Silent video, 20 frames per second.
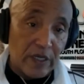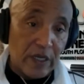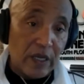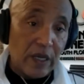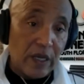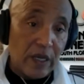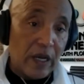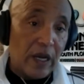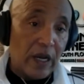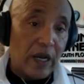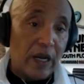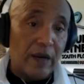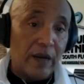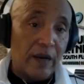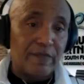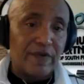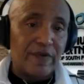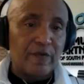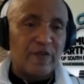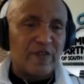Um,
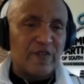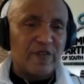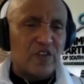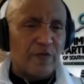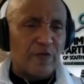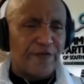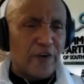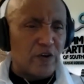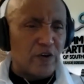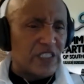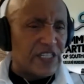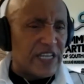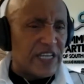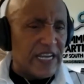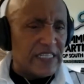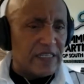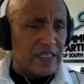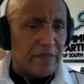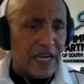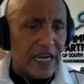so first, change
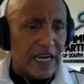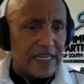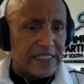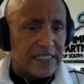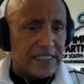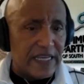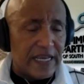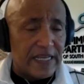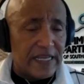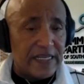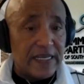the mindset.